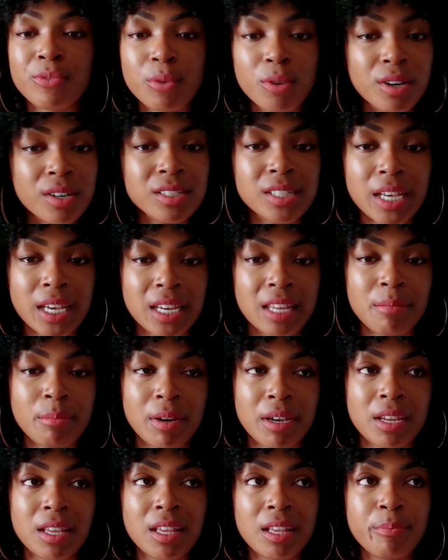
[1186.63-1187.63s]
force
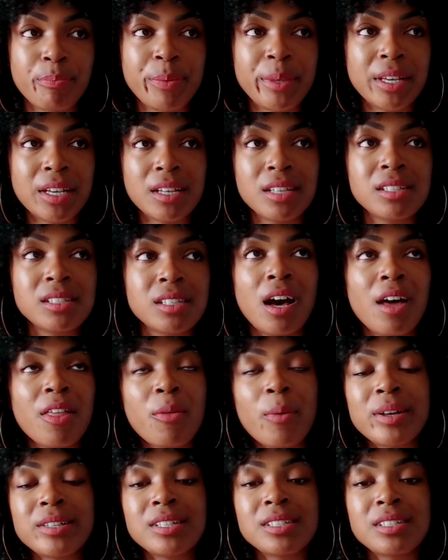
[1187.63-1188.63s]
anybody, because
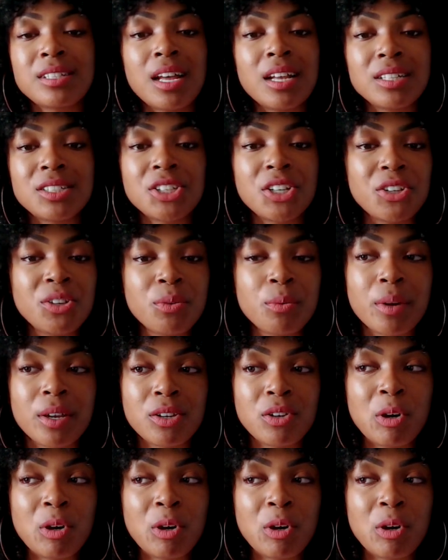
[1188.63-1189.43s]
otherwise it's not genuine.